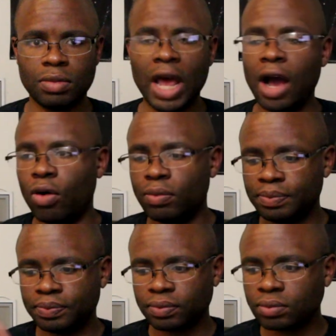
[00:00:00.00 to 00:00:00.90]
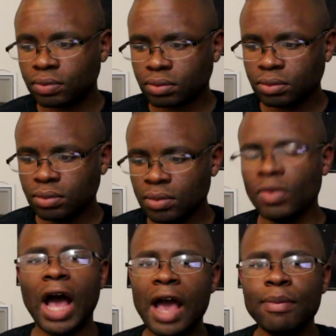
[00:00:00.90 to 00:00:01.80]
Now,
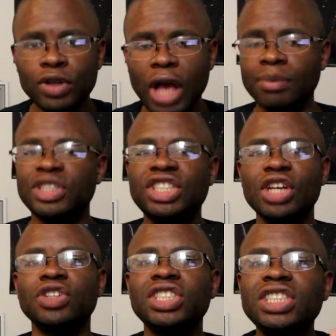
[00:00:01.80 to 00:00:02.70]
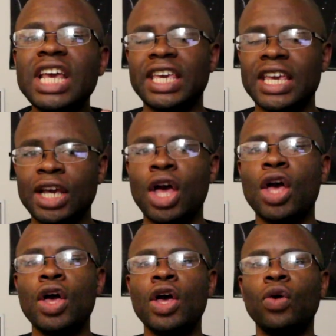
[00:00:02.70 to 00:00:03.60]
I'm I'm still sticking
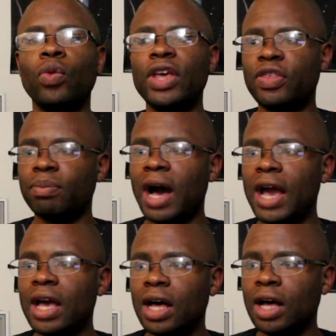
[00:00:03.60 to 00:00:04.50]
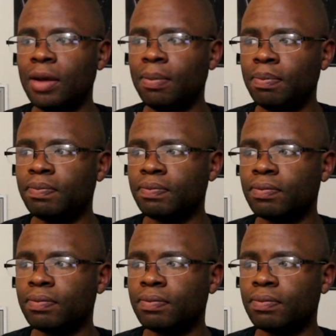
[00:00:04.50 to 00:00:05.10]
with my um